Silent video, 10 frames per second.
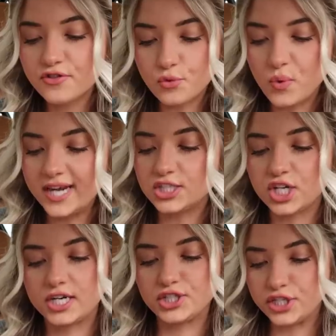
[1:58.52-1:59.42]
the white
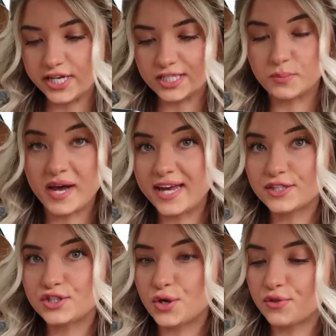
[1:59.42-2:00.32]
cheddar cheese
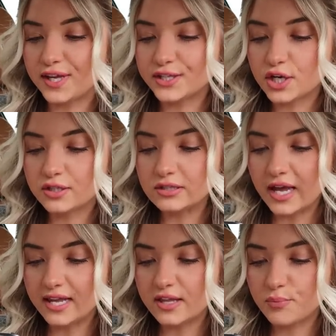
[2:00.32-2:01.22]
bites. So these are
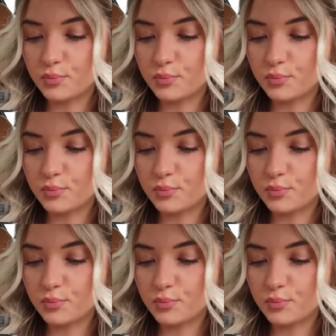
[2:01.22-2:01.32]
lightly